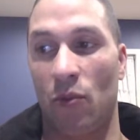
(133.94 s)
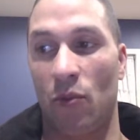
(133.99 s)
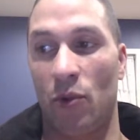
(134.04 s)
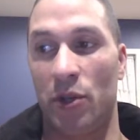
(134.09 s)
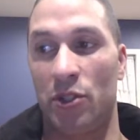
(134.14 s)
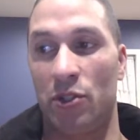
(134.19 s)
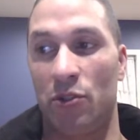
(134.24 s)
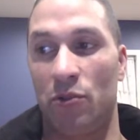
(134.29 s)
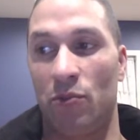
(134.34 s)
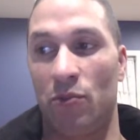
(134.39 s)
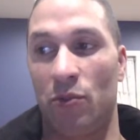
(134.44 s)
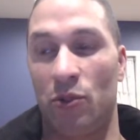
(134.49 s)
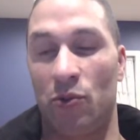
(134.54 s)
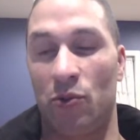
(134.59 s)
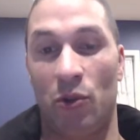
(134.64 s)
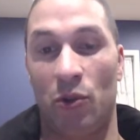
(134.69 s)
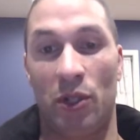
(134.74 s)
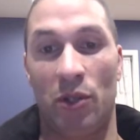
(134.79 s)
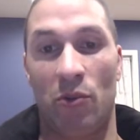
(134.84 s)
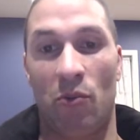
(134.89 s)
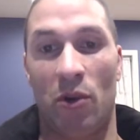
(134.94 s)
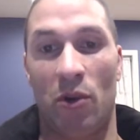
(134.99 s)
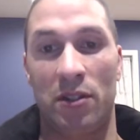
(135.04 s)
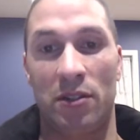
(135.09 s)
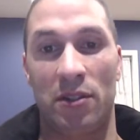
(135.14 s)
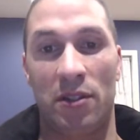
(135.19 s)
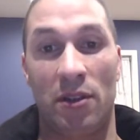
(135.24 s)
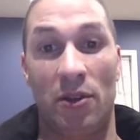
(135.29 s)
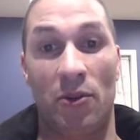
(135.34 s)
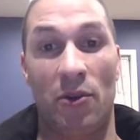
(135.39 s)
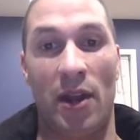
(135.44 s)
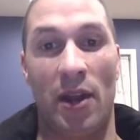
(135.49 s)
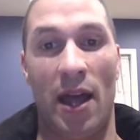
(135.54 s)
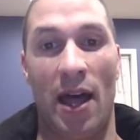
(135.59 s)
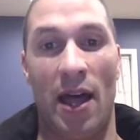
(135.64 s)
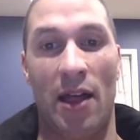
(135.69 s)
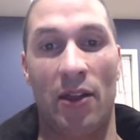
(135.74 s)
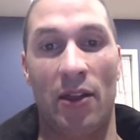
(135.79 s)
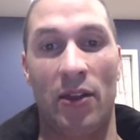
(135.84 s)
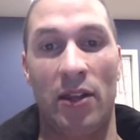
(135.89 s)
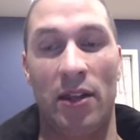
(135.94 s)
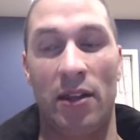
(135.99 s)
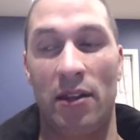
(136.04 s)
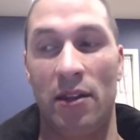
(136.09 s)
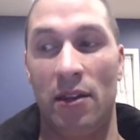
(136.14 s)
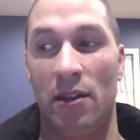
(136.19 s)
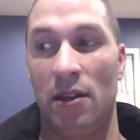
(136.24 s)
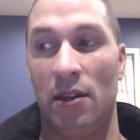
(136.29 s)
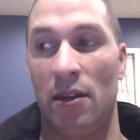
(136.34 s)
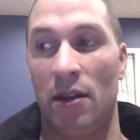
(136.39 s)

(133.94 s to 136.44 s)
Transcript: which really wasn't the reality,